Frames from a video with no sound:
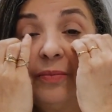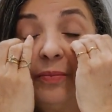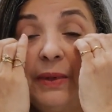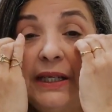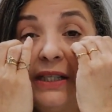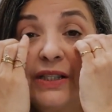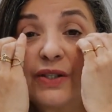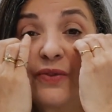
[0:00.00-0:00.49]

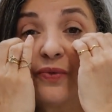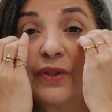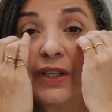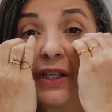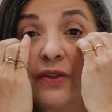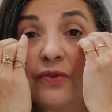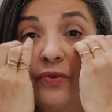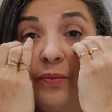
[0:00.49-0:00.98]
please
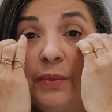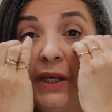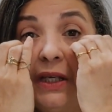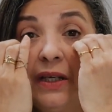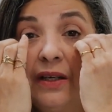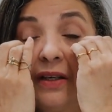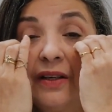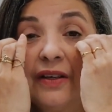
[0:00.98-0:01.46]
forgive
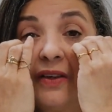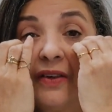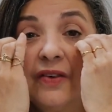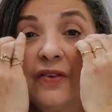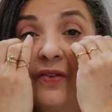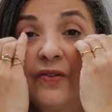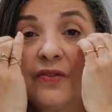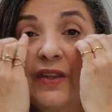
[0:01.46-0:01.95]
me,
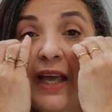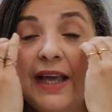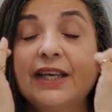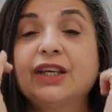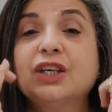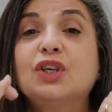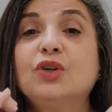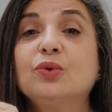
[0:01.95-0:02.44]

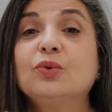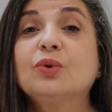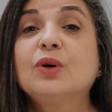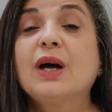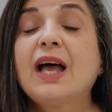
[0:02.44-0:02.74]
thank you,